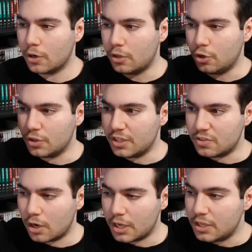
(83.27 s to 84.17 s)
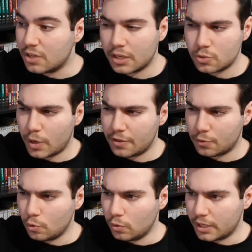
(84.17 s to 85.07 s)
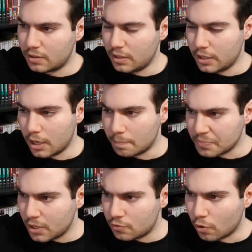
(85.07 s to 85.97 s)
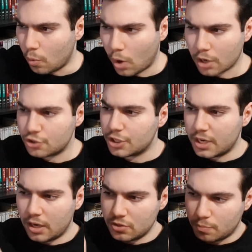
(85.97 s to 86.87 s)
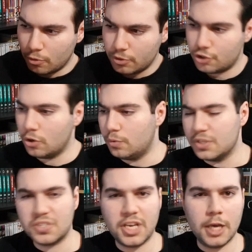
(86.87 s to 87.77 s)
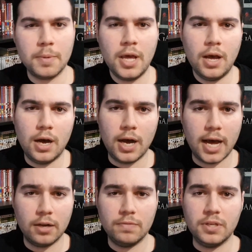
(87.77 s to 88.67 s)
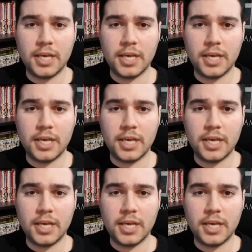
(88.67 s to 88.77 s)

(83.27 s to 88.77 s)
you know, he dug his way through like the for a water channel to pretty much go and escape out of the